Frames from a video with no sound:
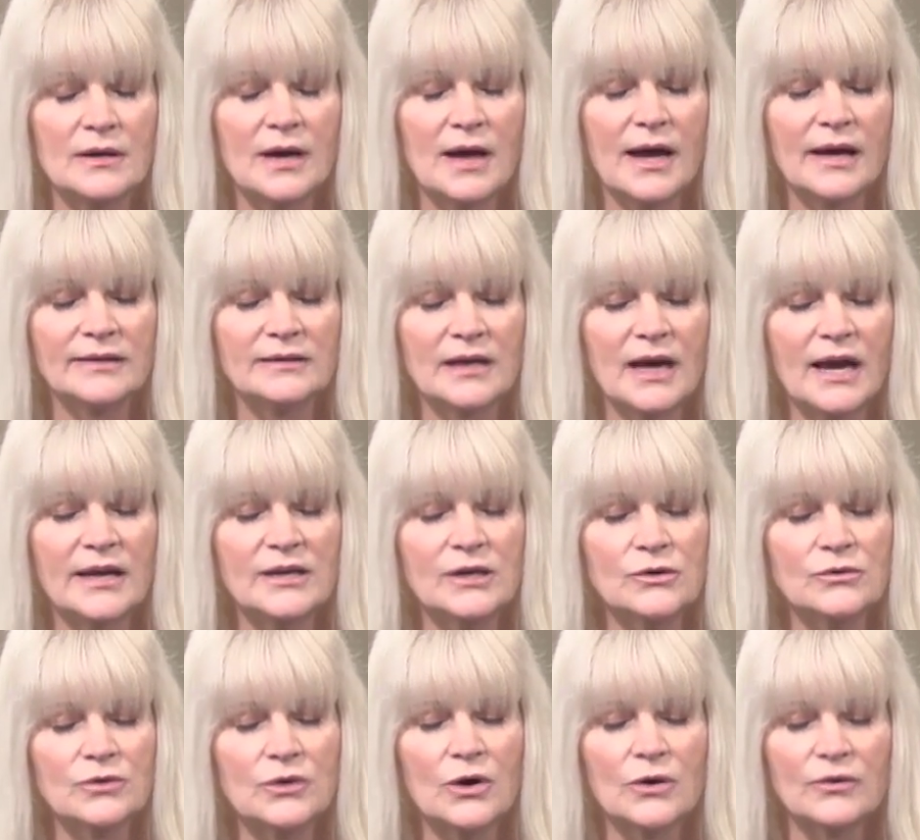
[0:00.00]
I, I
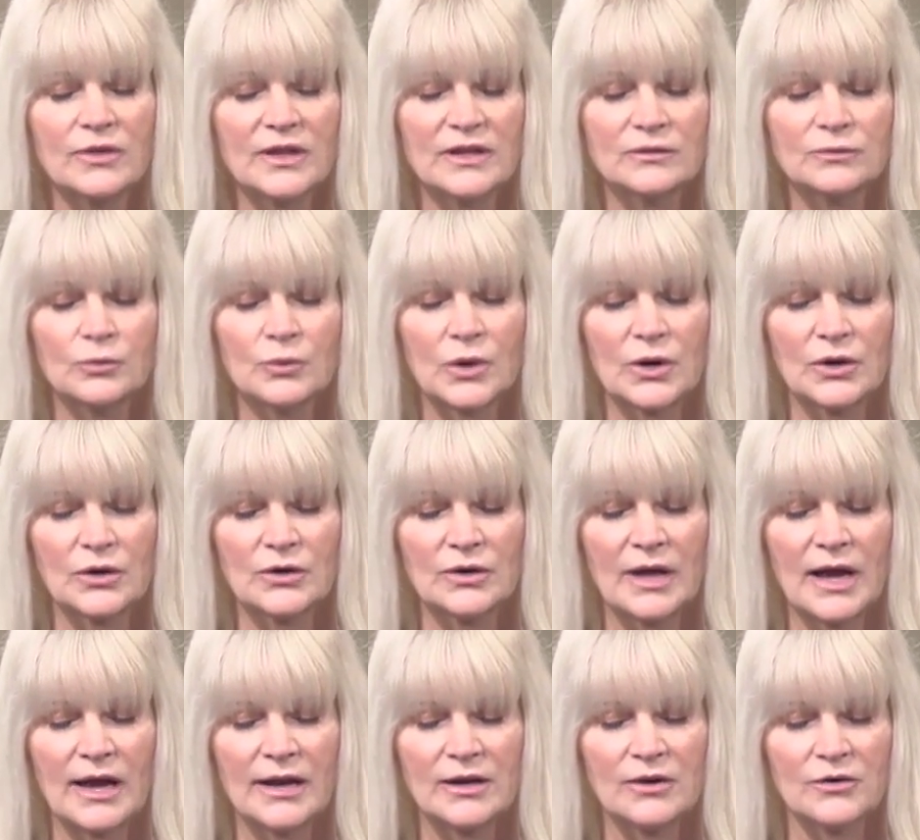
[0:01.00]
don't know this
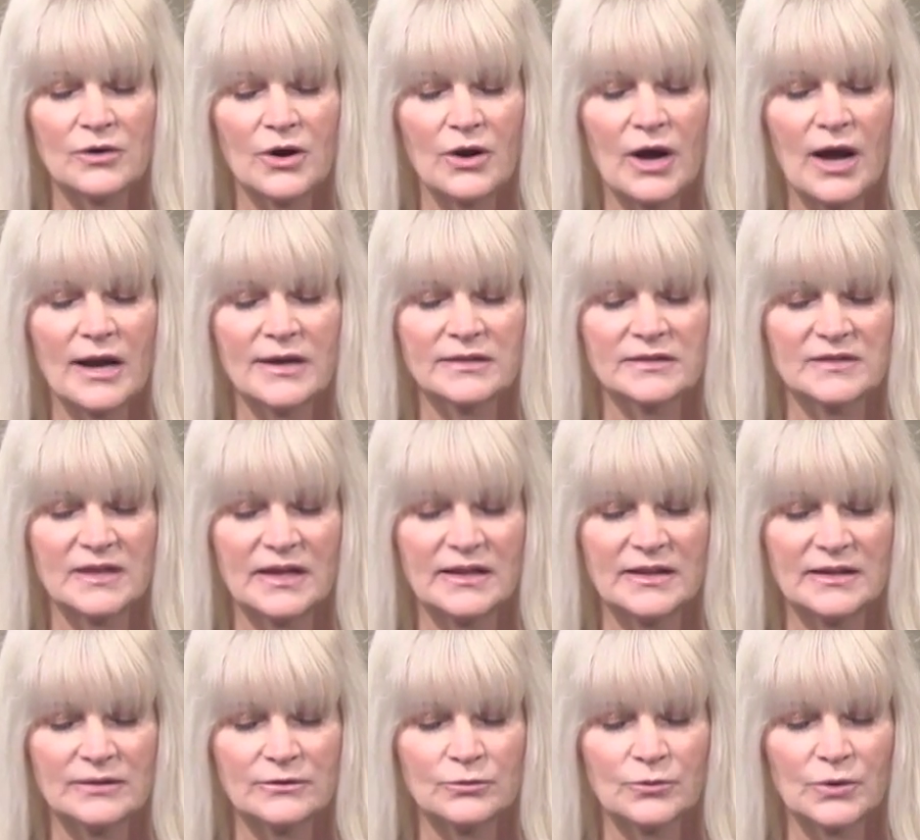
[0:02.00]
word, I don't know how to say
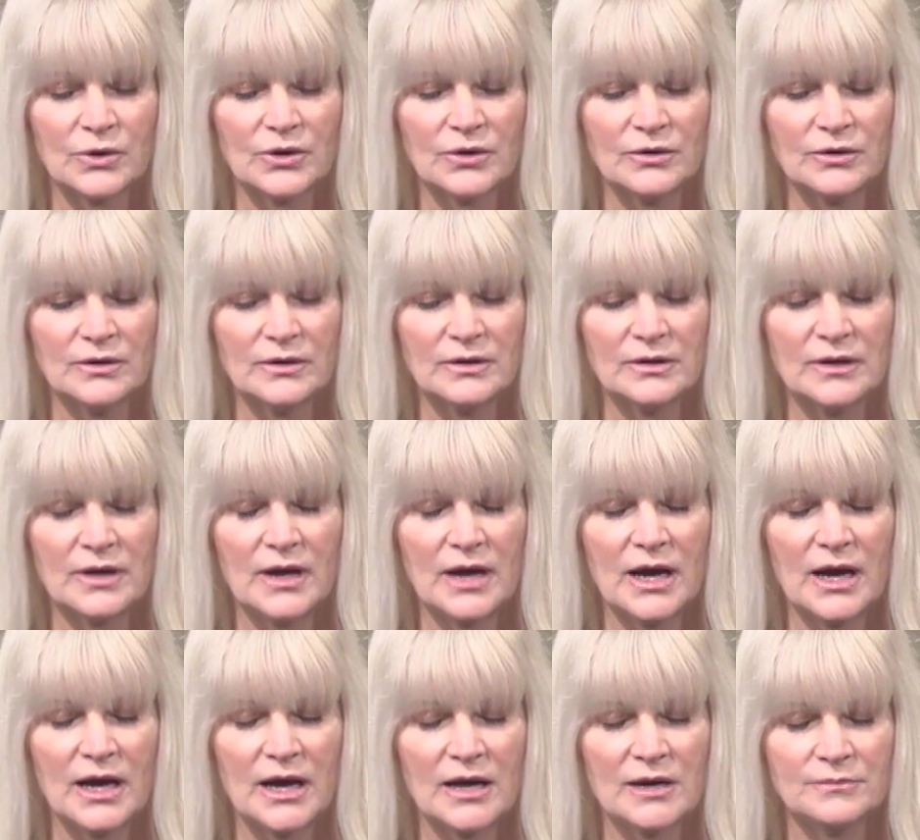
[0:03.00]
this word,
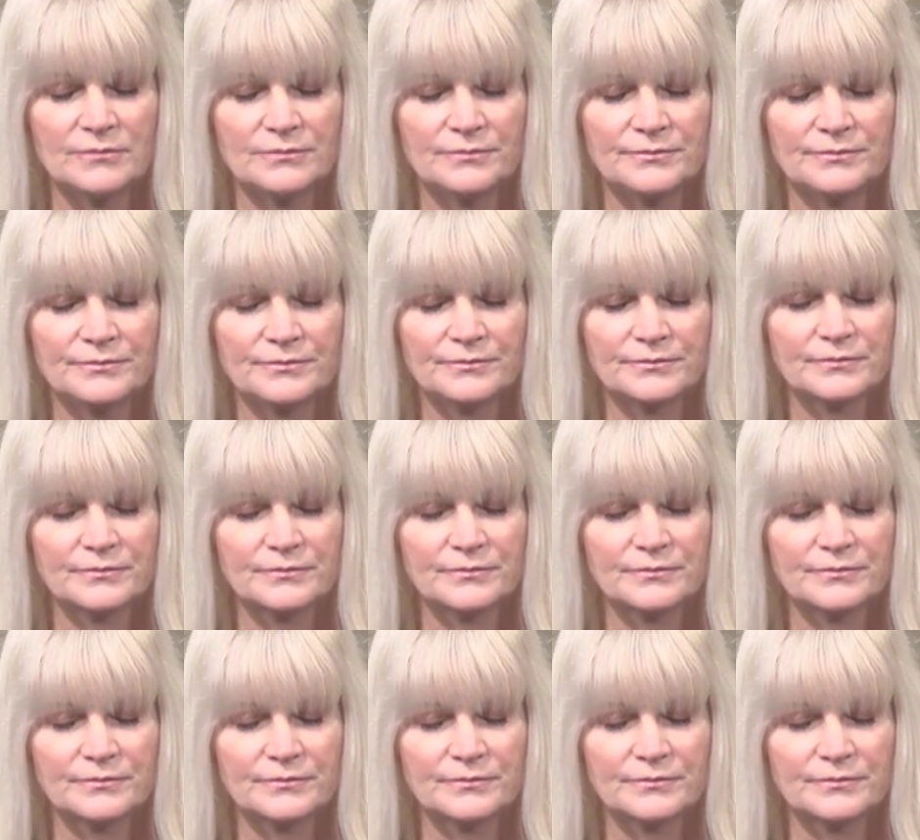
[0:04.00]
um,